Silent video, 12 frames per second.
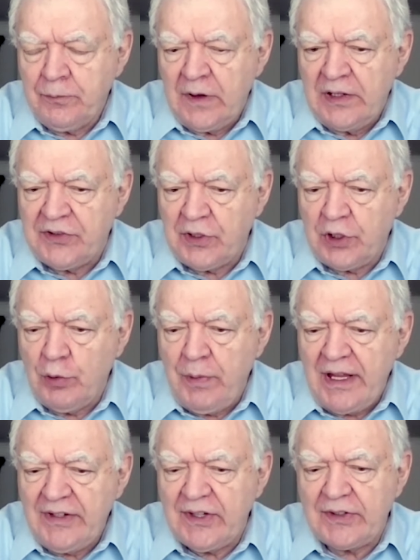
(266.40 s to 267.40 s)
secure
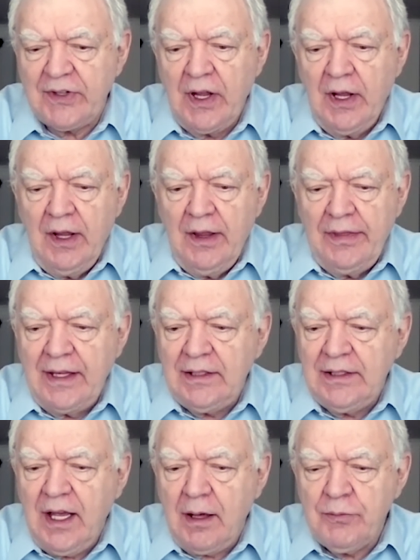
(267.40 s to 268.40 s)
bases.
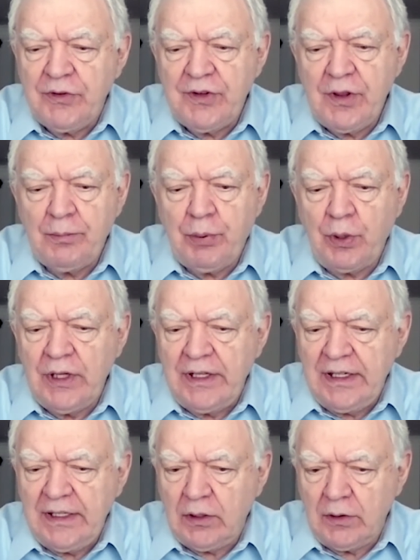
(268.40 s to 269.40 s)
Then comes the
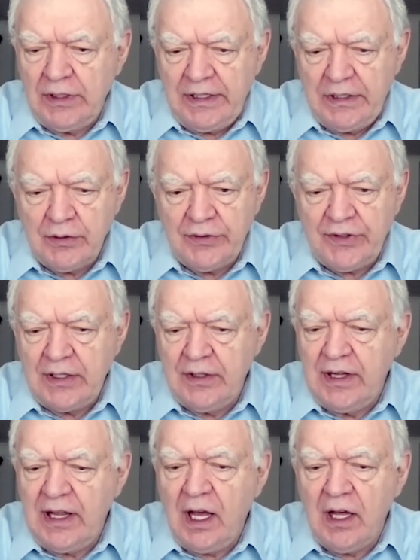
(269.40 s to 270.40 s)
political leaders and the